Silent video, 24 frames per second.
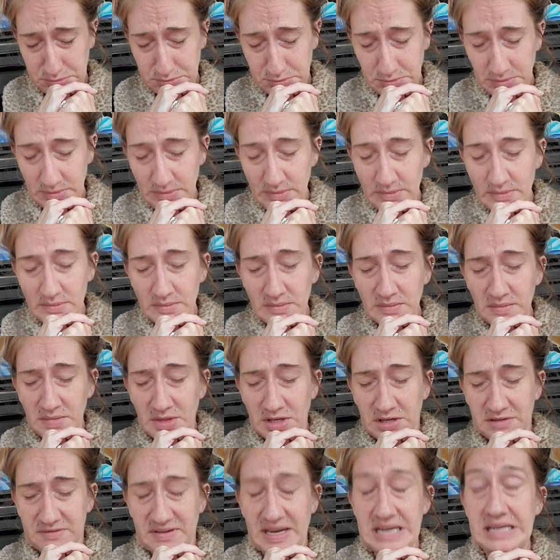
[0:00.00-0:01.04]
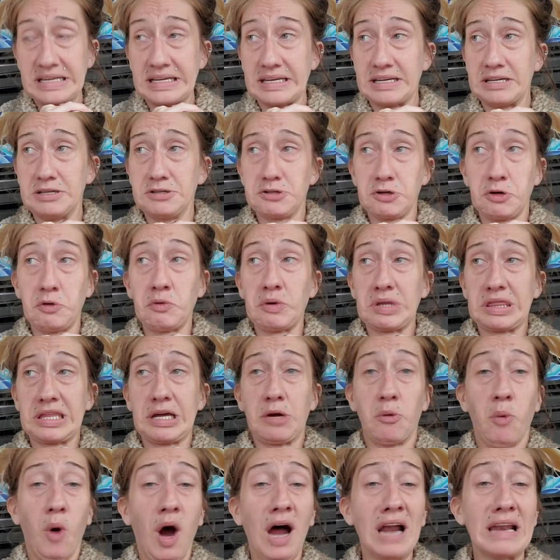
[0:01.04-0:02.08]
If I didn't do what they
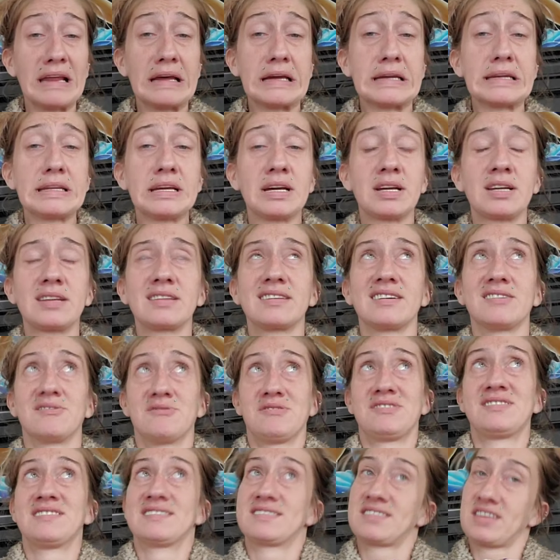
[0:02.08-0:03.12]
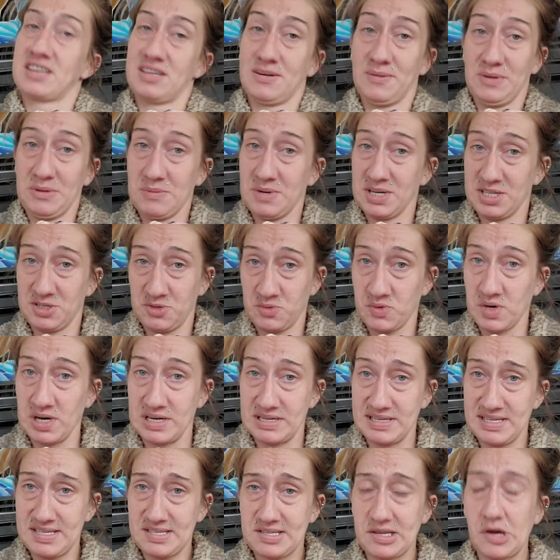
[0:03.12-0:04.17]
wanted, then it was just going to be much
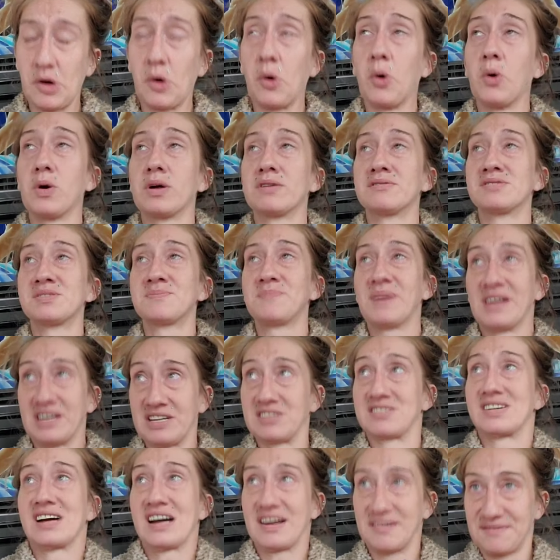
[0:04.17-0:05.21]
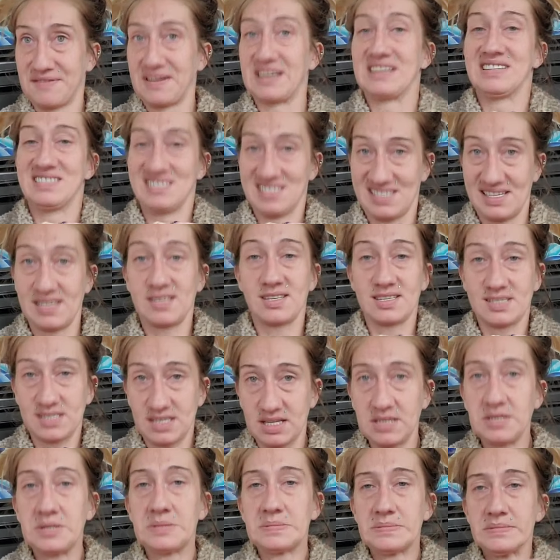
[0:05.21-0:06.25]
worse, so it was better off I just
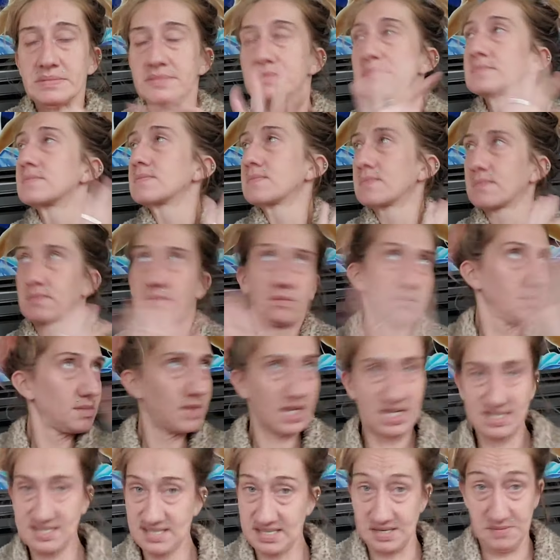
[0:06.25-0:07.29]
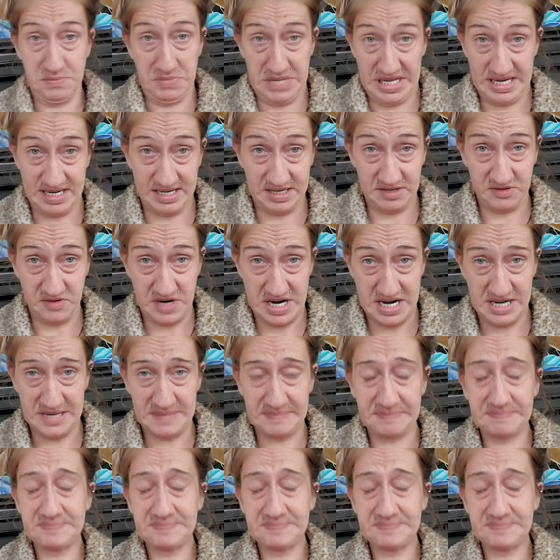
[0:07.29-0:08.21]
submitted, right?